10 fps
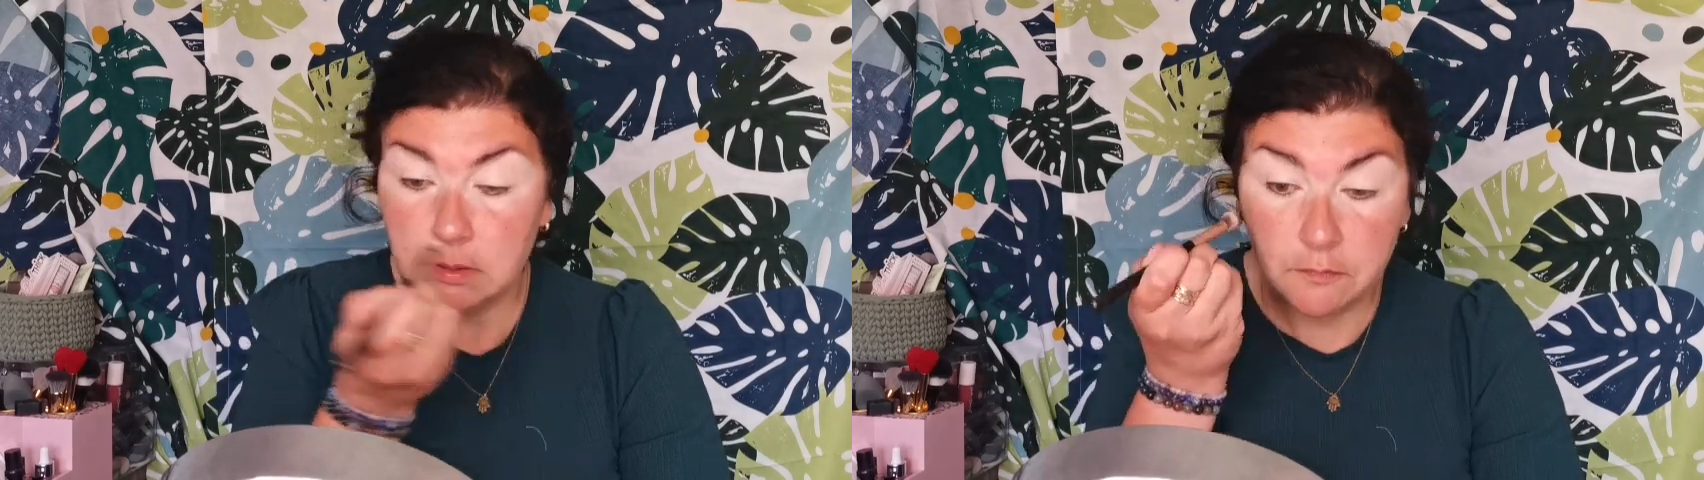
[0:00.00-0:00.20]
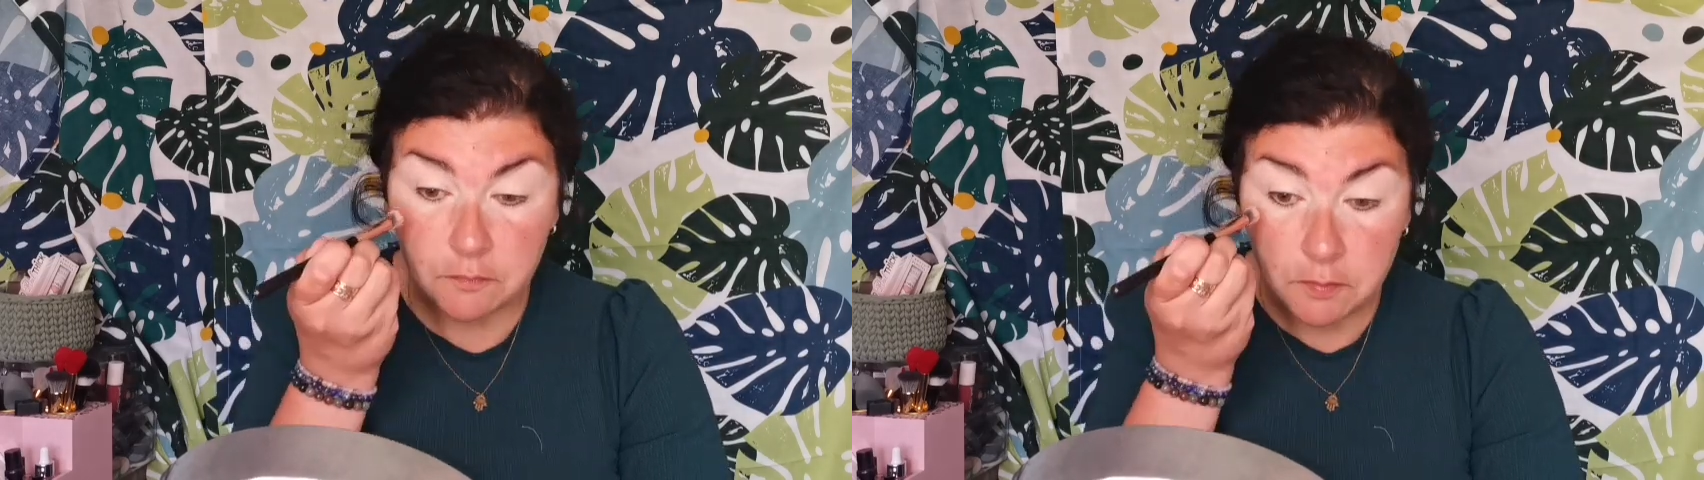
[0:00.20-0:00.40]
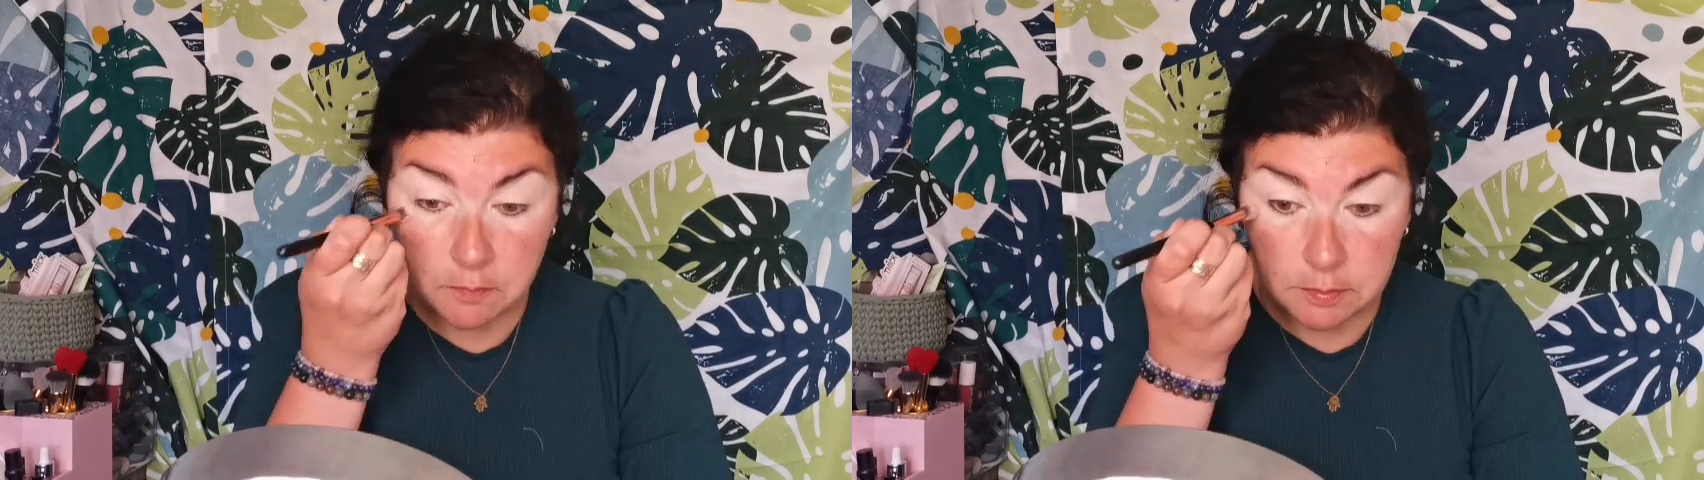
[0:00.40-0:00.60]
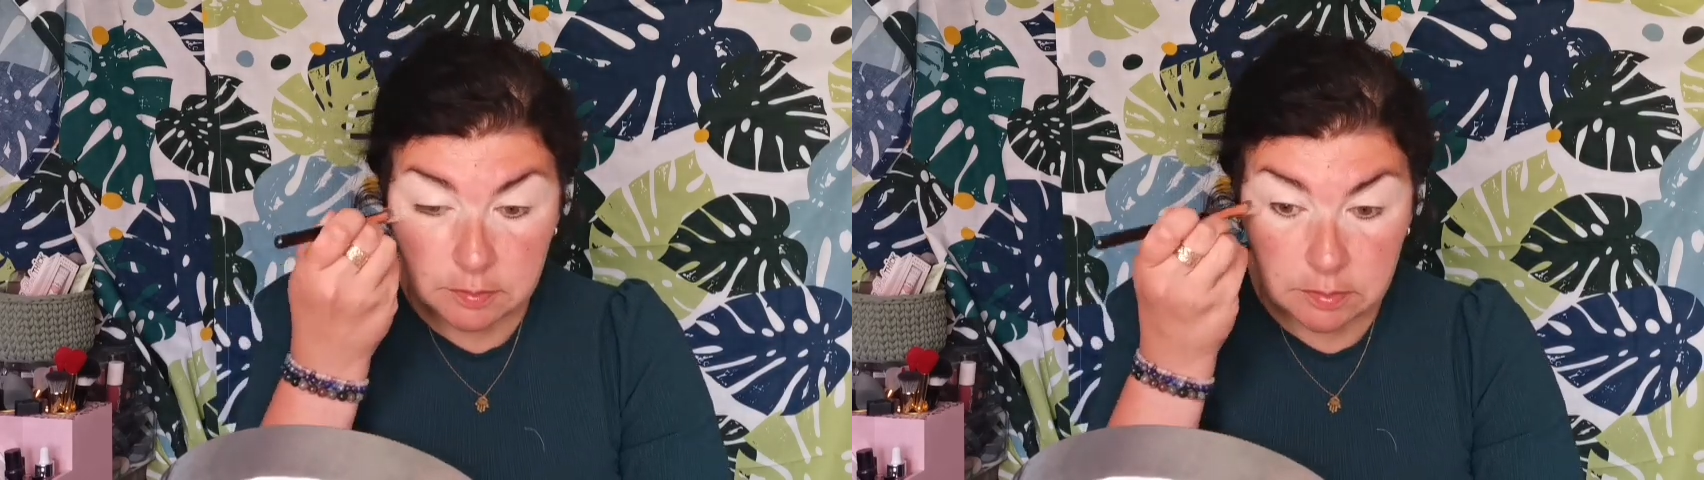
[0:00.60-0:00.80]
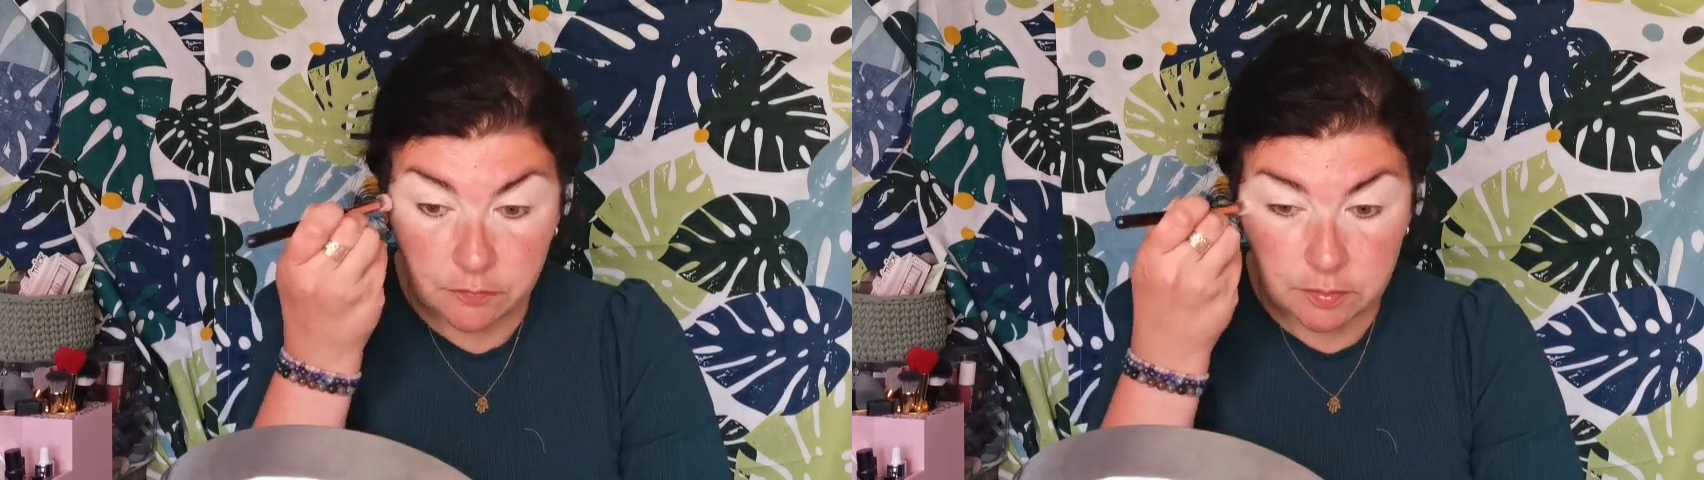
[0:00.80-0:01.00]
They have
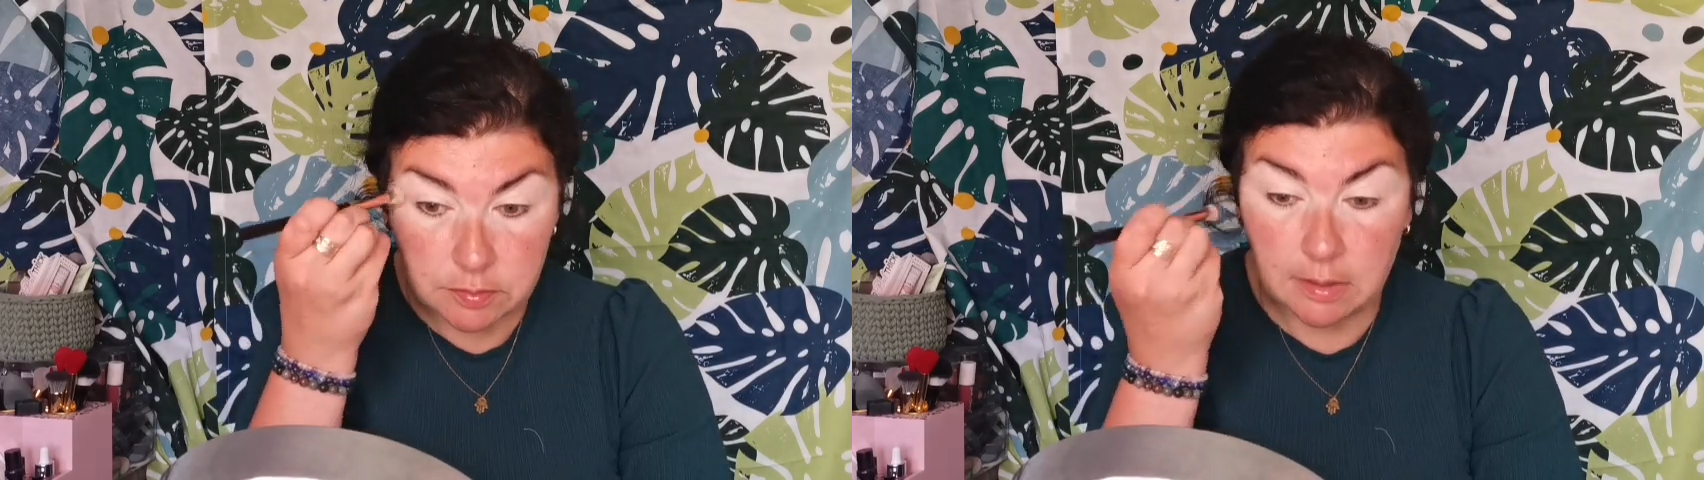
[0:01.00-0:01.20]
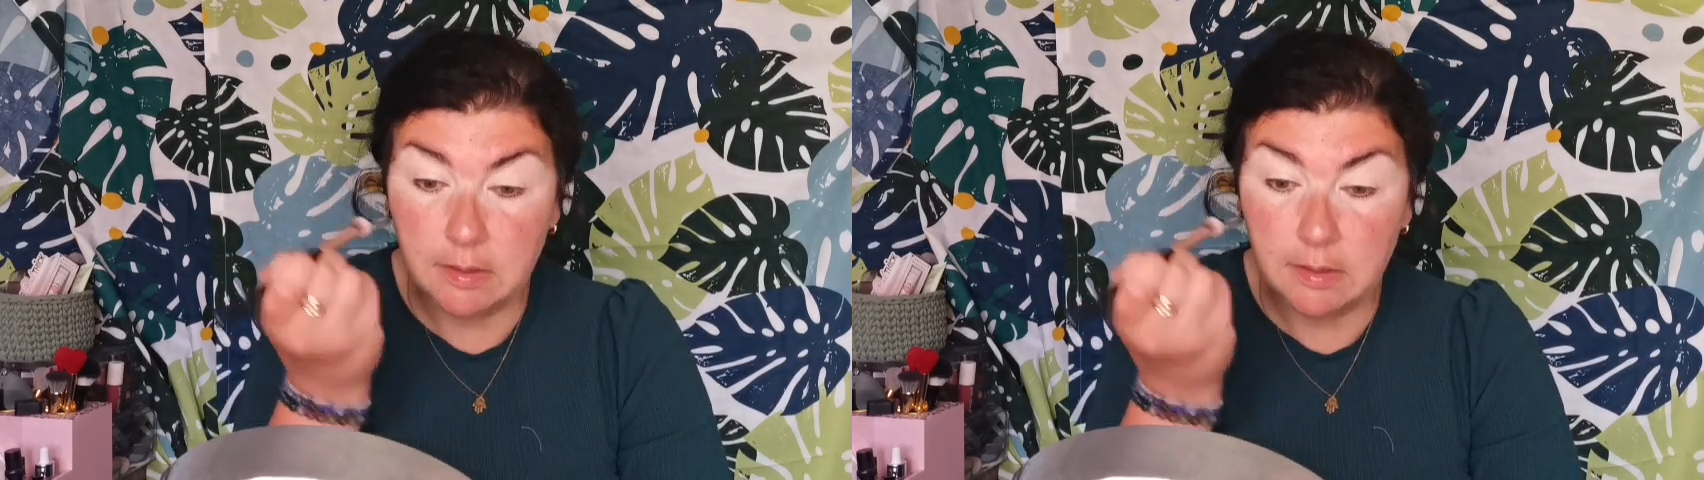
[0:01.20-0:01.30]
completely different